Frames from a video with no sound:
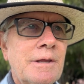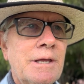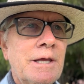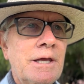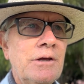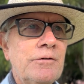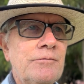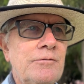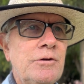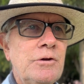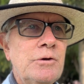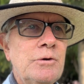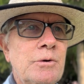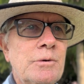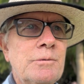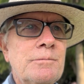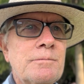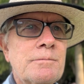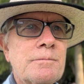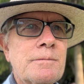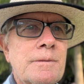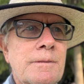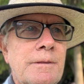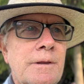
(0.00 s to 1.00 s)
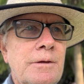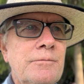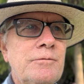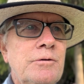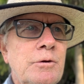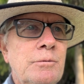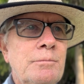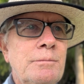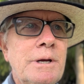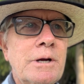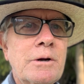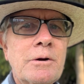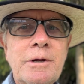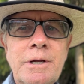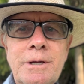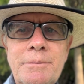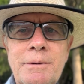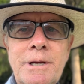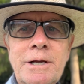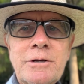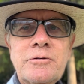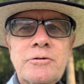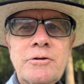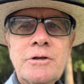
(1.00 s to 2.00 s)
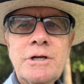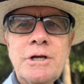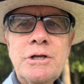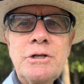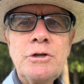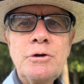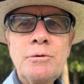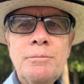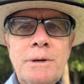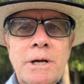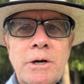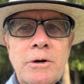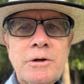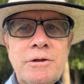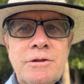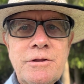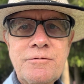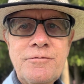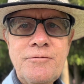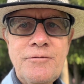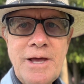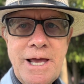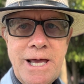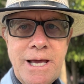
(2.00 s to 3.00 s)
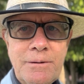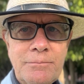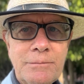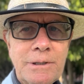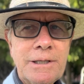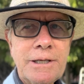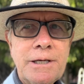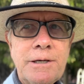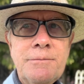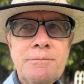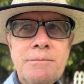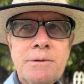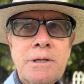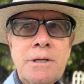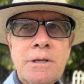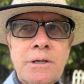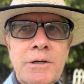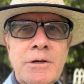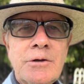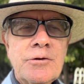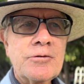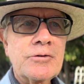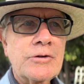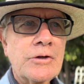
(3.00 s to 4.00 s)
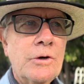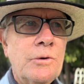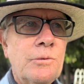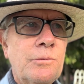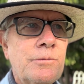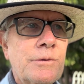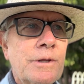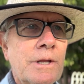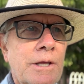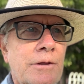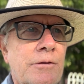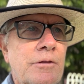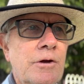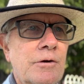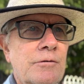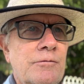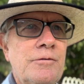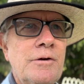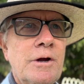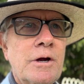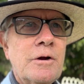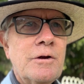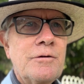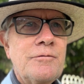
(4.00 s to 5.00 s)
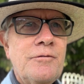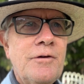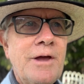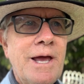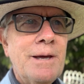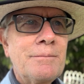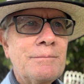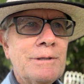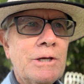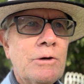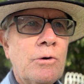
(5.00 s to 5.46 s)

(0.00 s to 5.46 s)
if you marry a Mexican, you marry the family. So they're very family